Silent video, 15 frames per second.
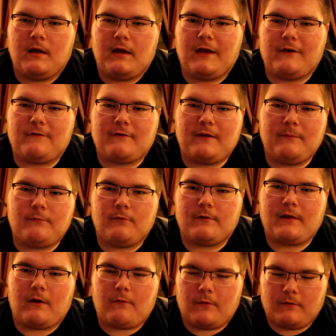and just keep doing
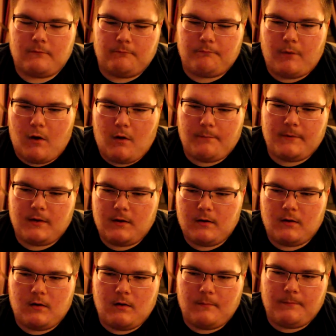that rather than popping it
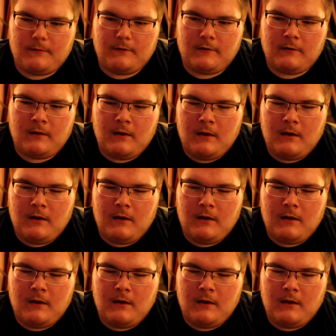up and then